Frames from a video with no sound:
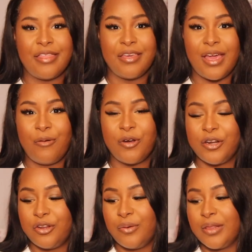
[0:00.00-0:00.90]
think I want
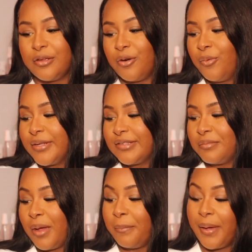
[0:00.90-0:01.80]
to do a little what's in
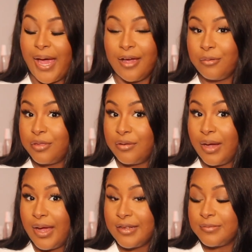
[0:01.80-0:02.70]
my bag with you
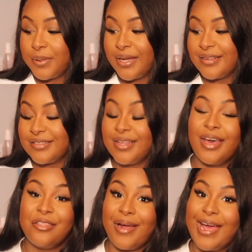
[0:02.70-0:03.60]
guys because the
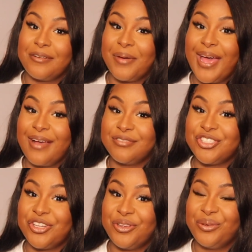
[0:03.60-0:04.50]
other item I have to
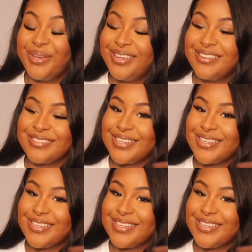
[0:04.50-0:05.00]
show you is